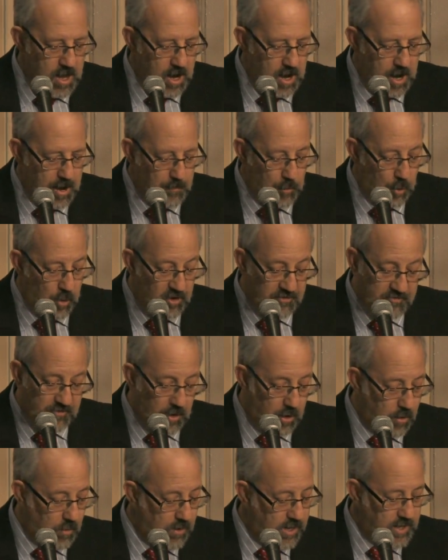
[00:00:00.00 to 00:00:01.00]

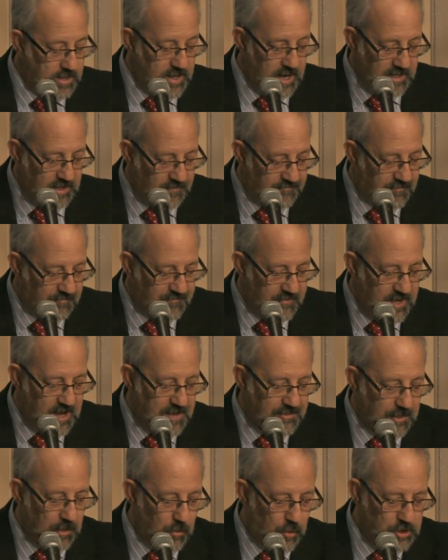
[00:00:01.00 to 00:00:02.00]
Also, in
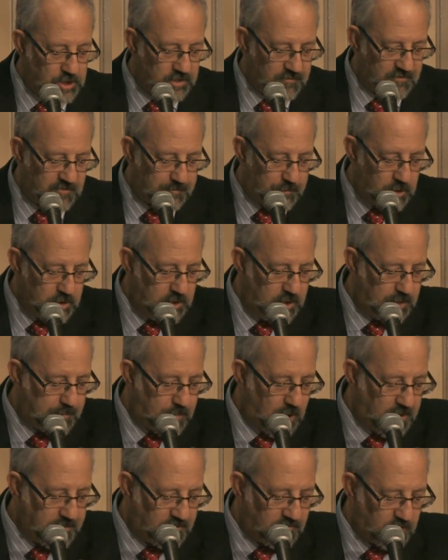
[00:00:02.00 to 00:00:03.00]
1958, the launching of Sputnik
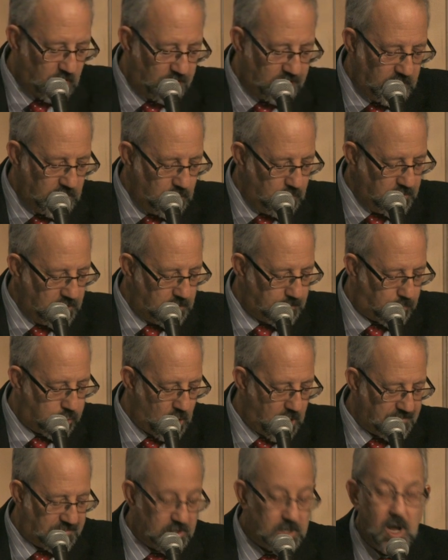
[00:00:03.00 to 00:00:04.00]
by the Soviet Union
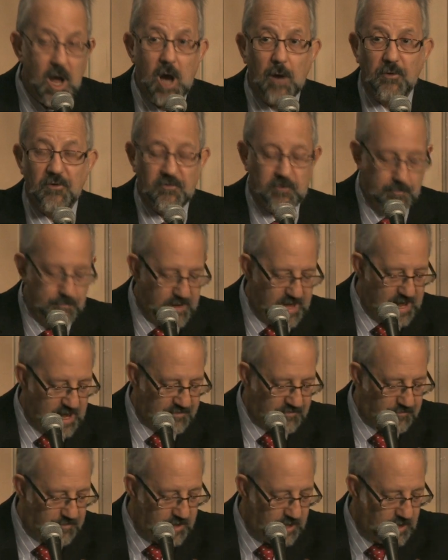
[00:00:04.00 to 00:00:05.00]
prompted Congress to
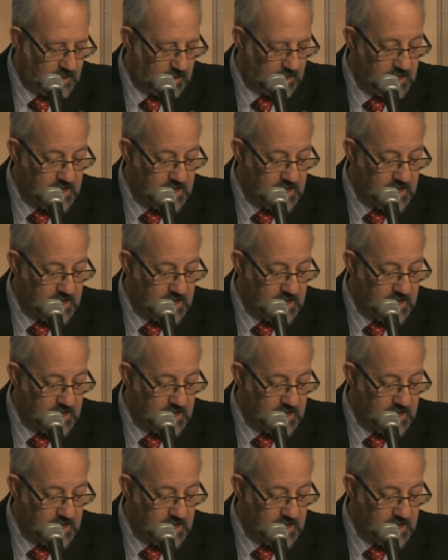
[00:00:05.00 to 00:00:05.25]
pass the